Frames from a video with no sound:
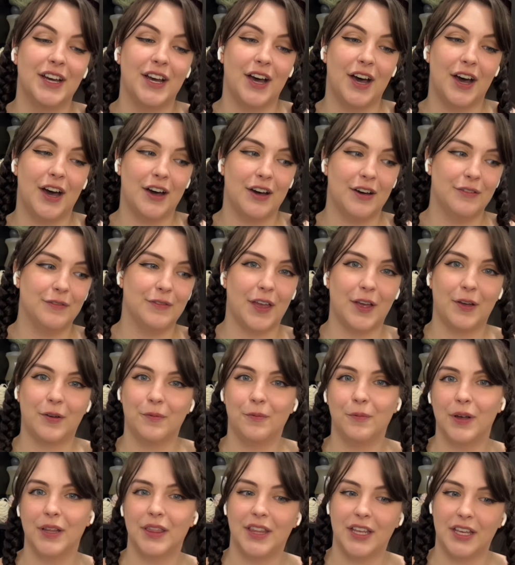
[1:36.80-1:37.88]
of like
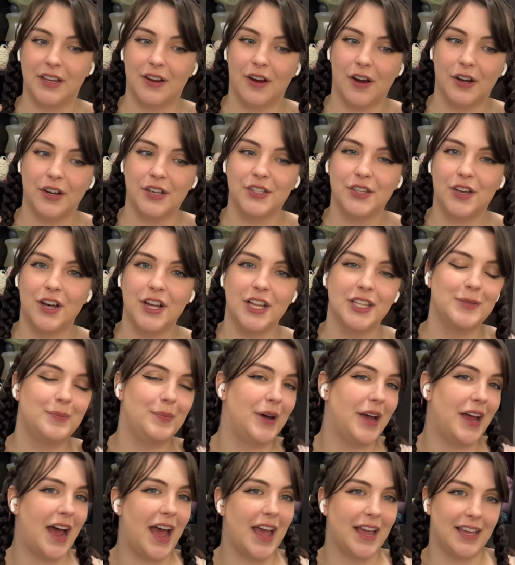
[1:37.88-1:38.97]
what the yarn is called,
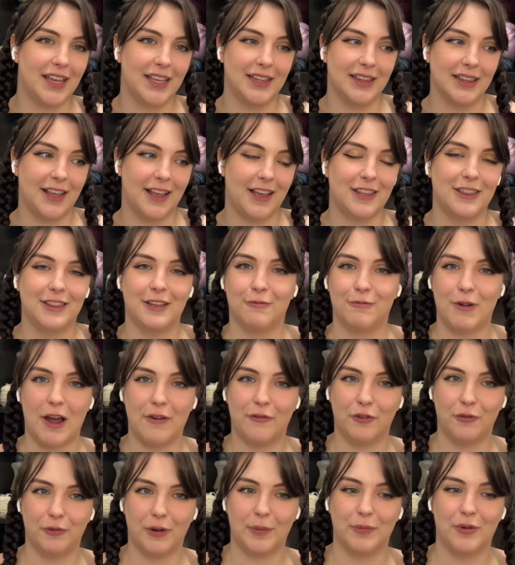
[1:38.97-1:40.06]
but I can link the
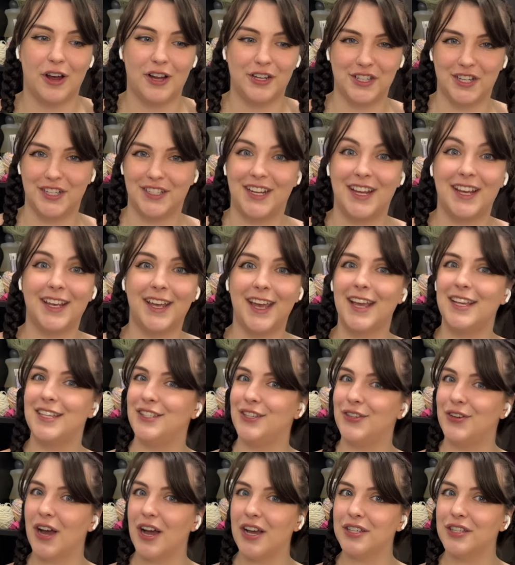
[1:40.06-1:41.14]
Ravelry project in case
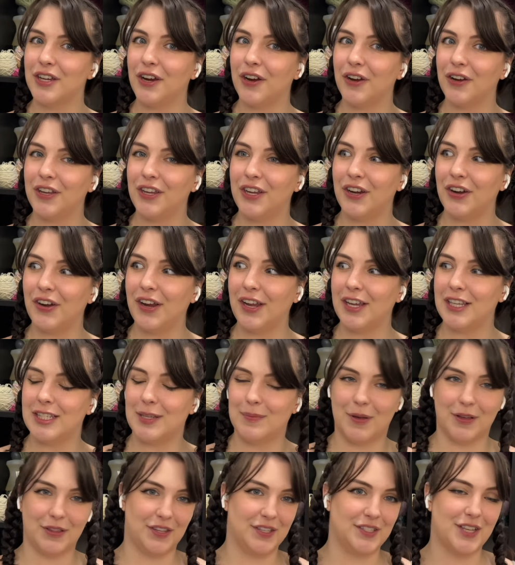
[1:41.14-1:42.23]
you guys are curious
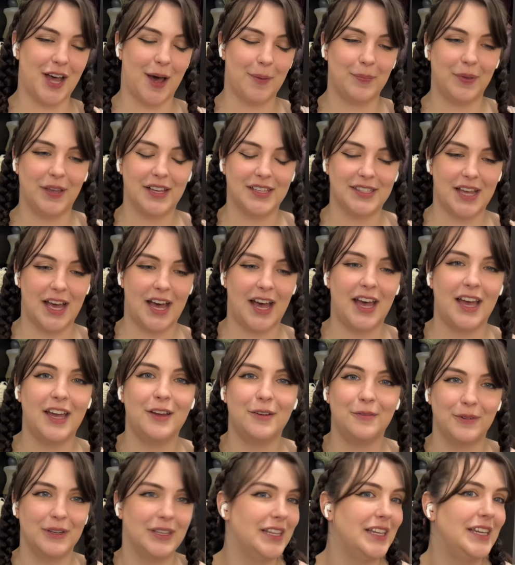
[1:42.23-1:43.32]
about this top because I
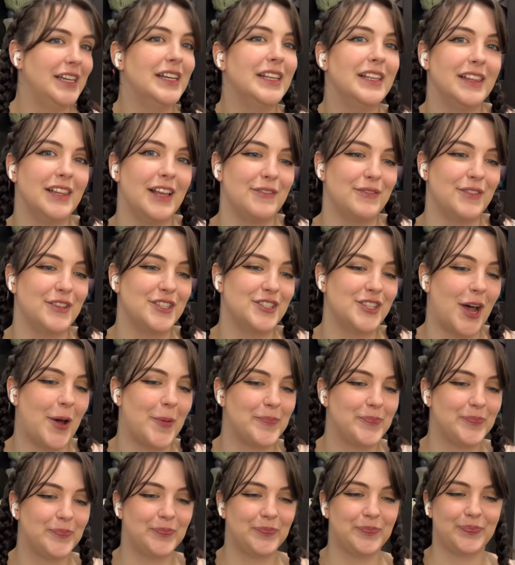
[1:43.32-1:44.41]
really love this
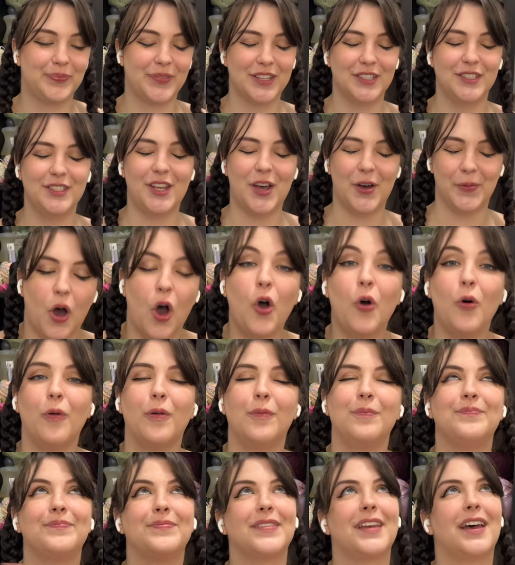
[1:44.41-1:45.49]
top. So,
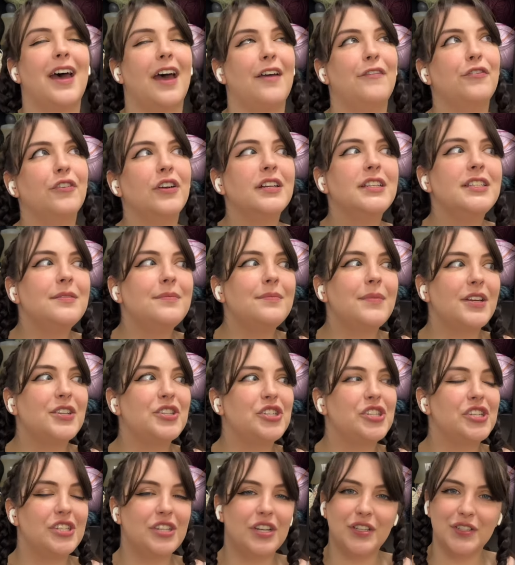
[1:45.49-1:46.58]
I forgot to
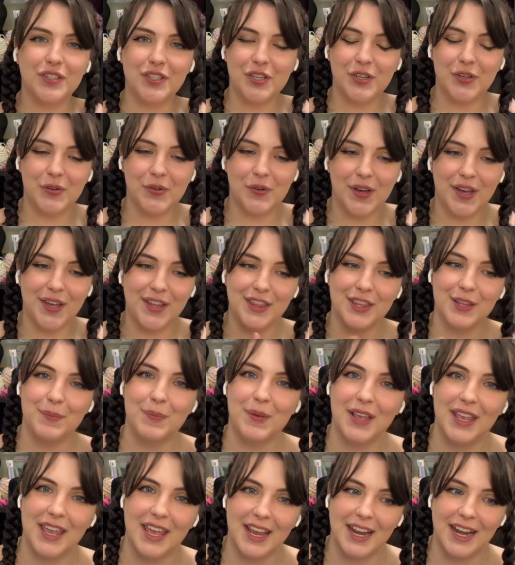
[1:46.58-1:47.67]
mention too in the
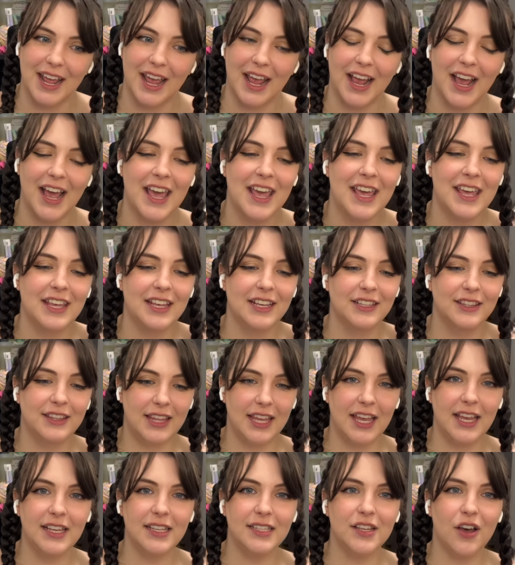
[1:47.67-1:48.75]
beginning,
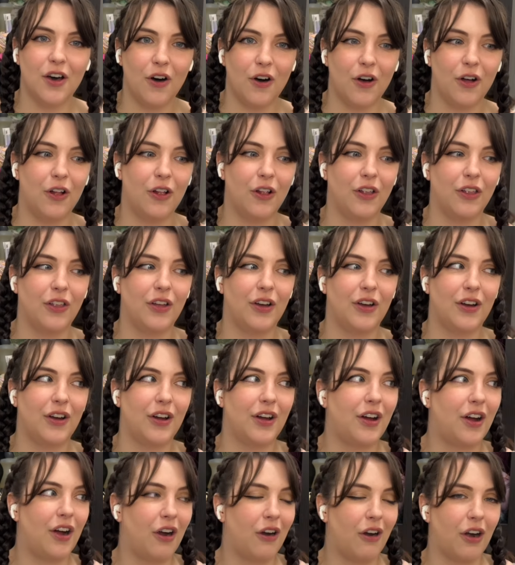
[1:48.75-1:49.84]
these all
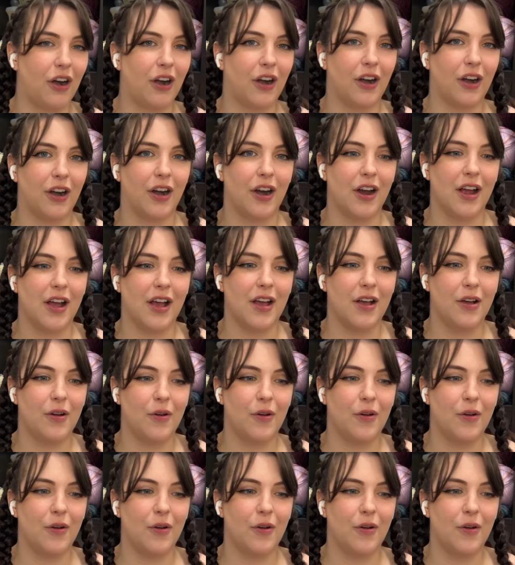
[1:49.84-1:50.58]
are